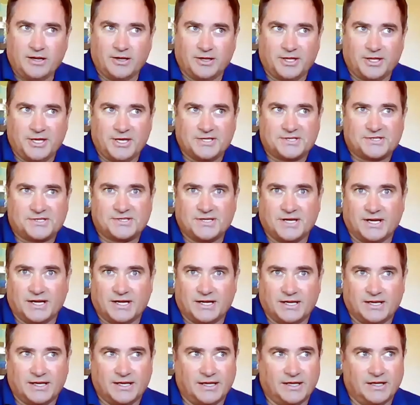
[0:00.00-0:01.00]
I guess
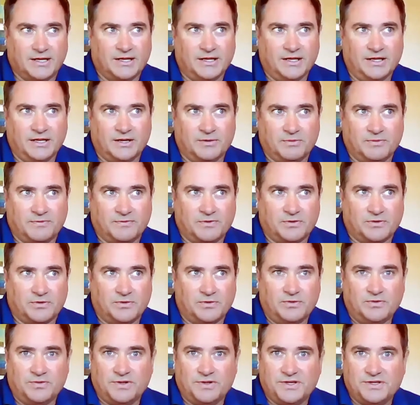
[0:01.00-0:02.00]
we've got
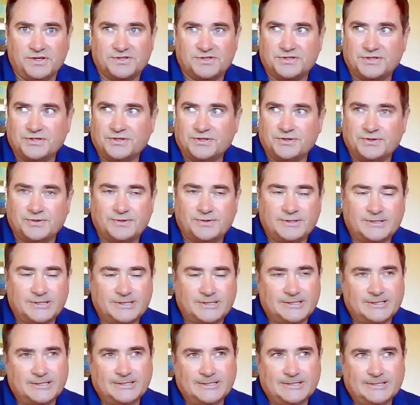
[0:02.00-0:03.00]
all these new,
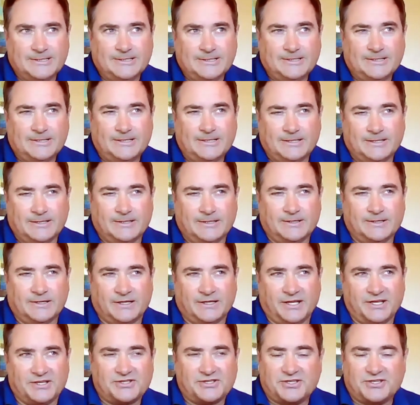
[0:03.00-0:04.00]

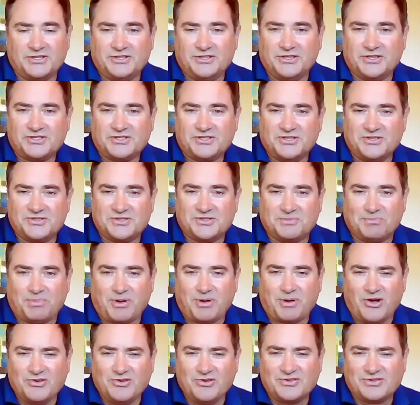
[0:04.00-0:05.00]
conditions
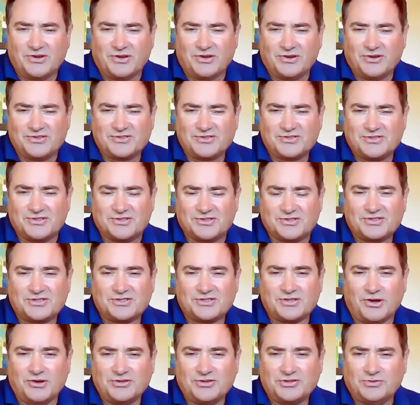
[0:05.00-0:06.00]
imposed on us. The
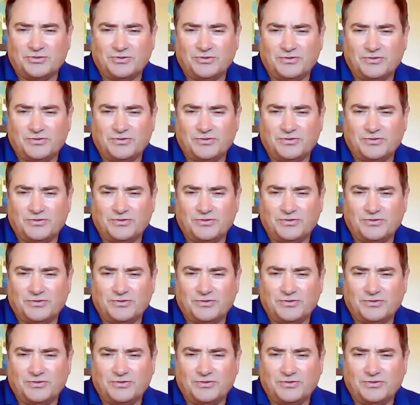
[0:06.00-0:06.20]
social,